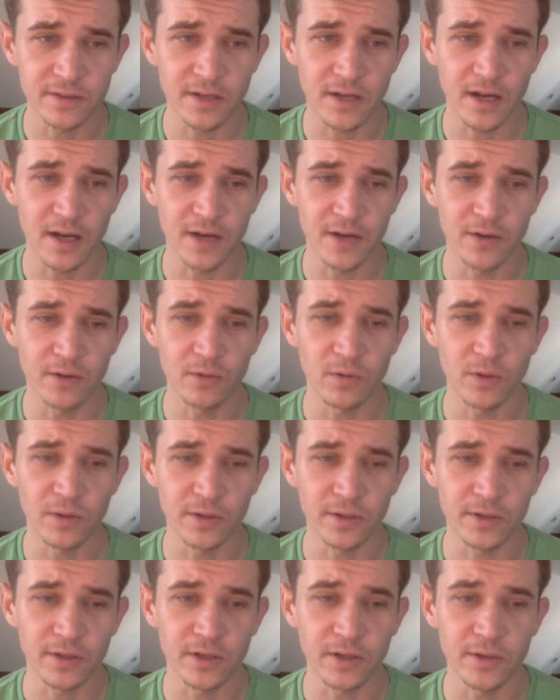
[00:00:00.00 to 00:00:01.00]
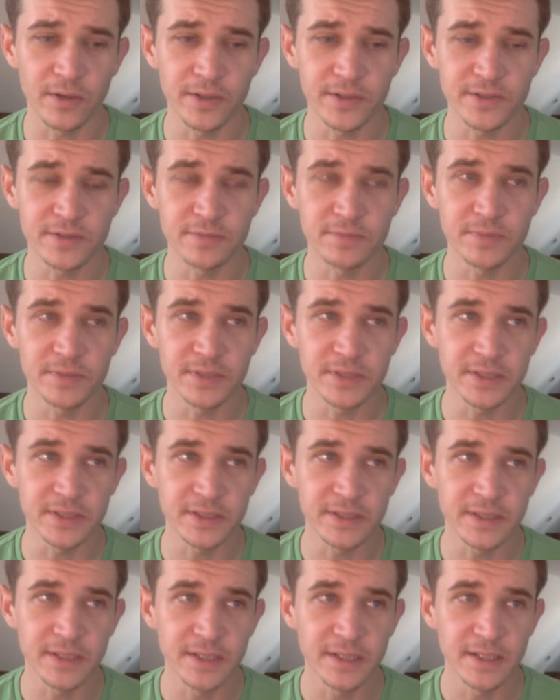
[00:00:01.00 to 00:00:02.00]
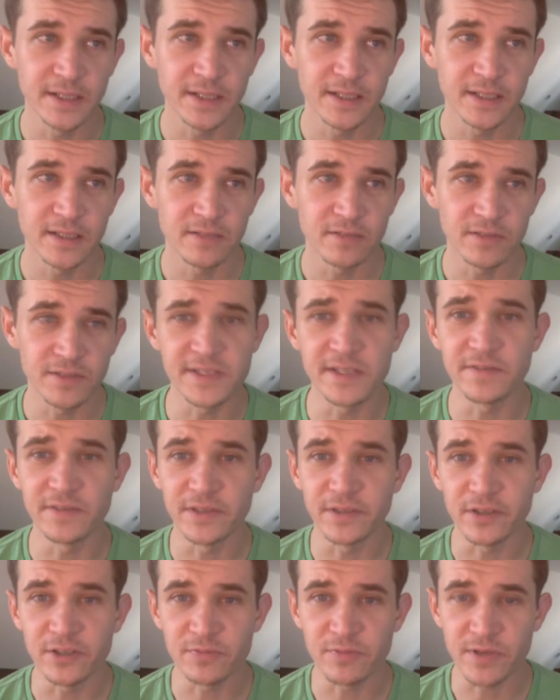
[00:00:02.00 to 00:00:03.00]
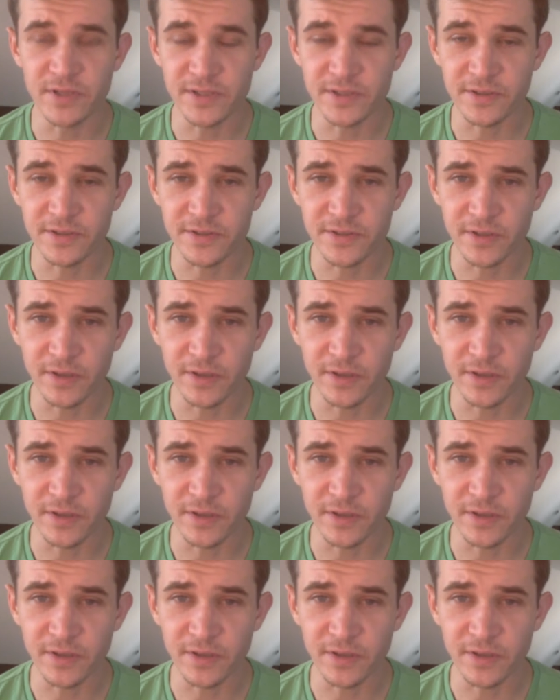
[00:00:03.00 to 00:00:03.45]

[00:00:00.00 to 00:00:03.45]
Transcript: no longer going to be receiving those prisoners.